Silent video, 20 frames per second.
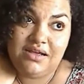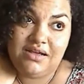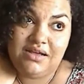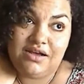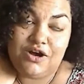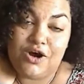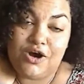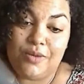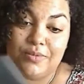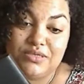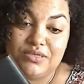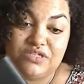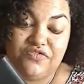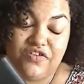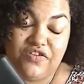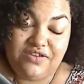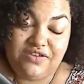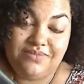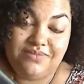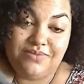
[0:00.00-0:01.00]
almost
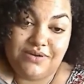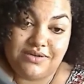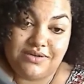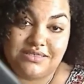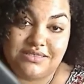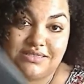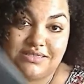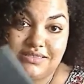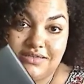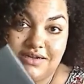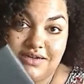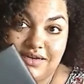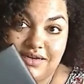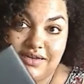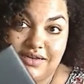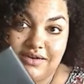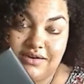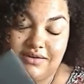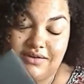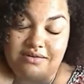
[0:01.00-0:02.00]
50 books on
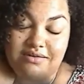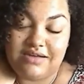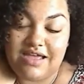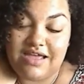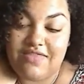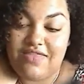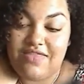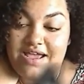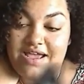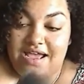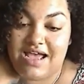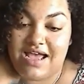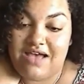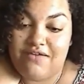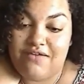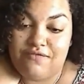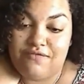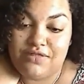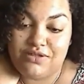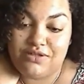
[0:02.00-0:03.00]
here. I think I
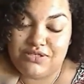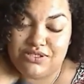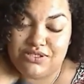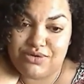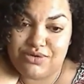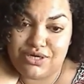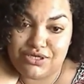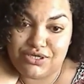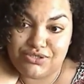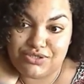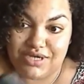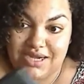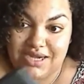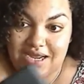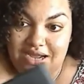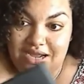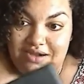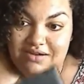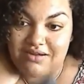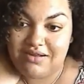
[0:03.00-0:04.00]
have close to 100
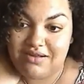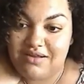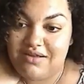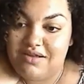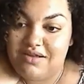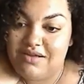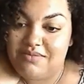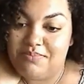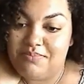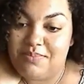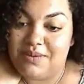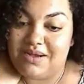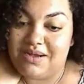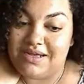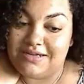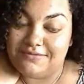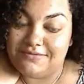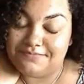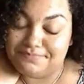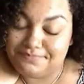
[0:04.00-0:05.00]
now.
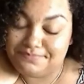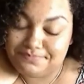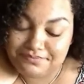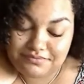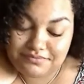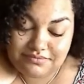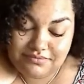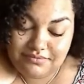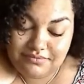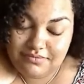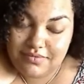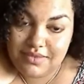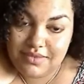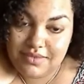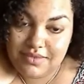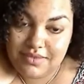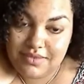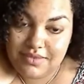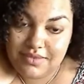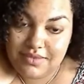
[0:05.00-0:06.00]
But
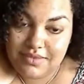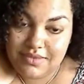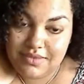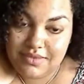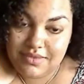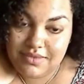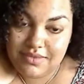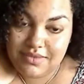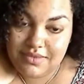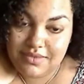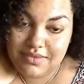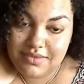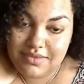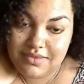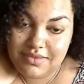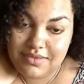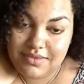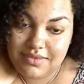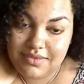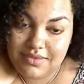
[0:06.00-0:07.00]
yeah, reading is
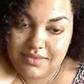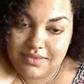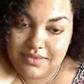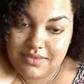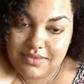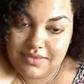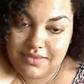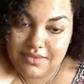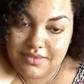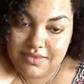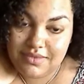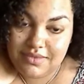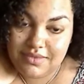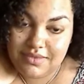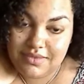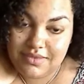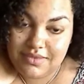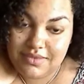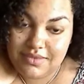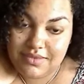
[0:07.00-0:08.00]
definitely one of my
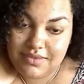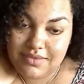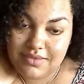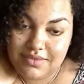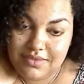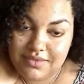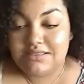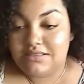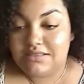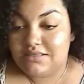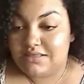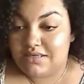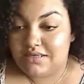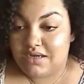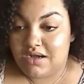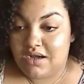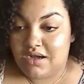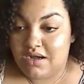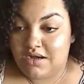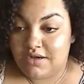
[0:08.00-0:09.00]
hobbies.
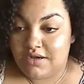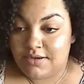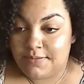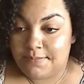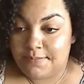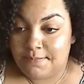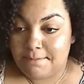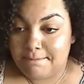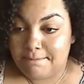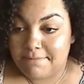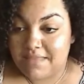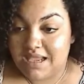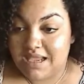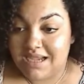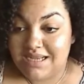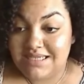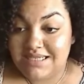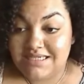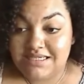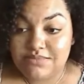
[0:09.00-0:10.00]

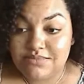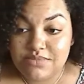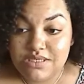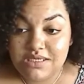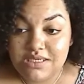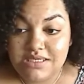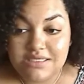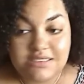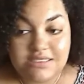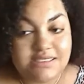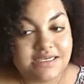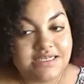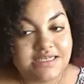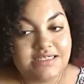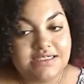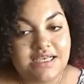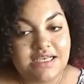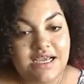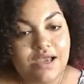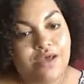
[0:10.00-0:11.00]
Any siblings?
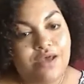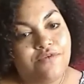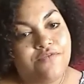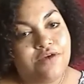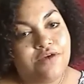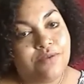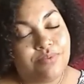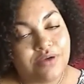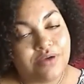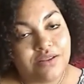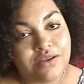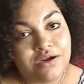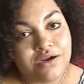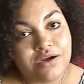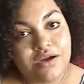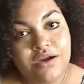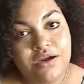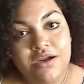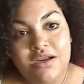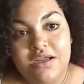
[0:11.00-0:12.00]
Yes, I have a
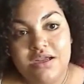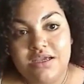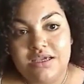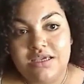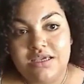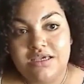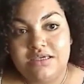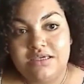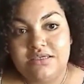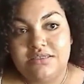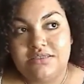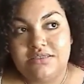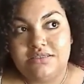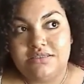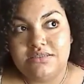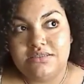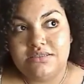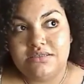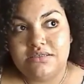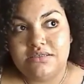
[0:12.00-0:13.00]
brother. He's